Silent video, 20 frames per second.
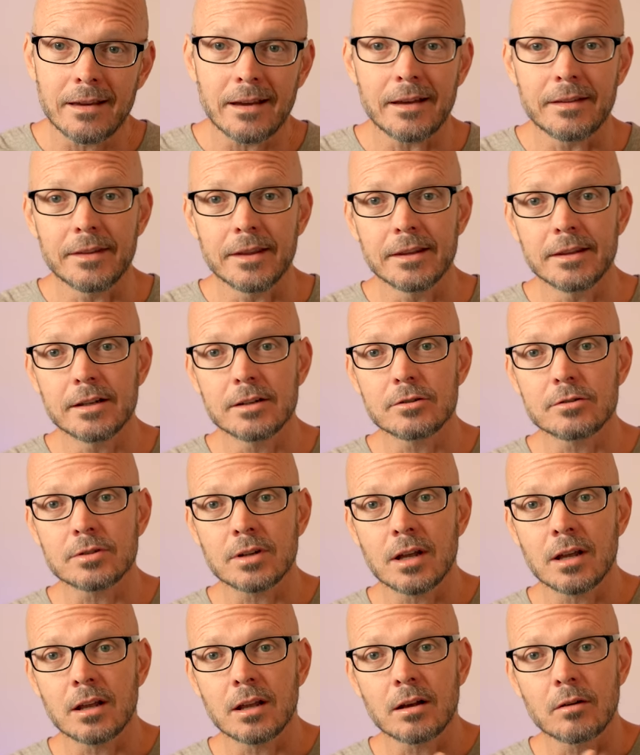And then there's
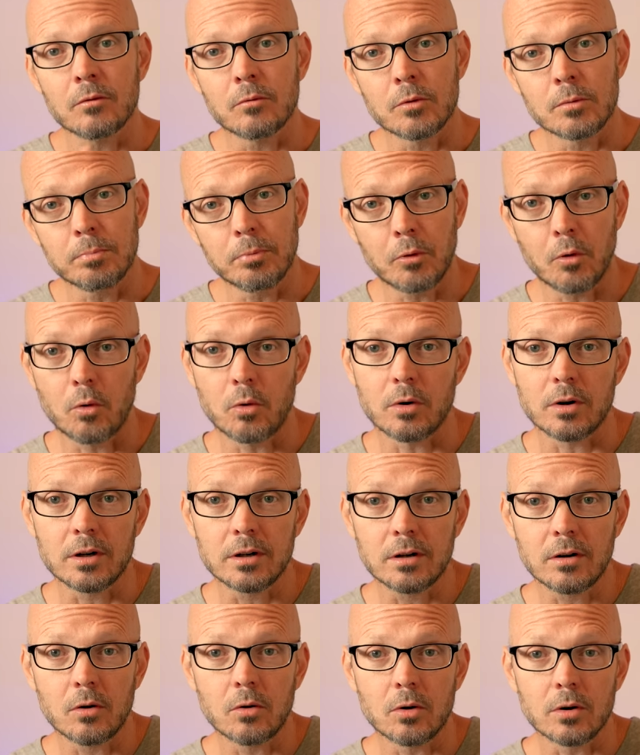
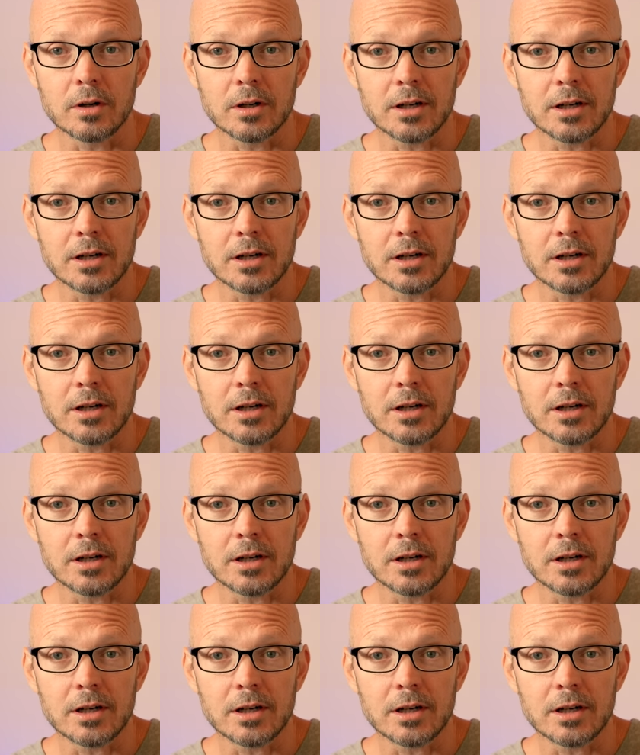rapport or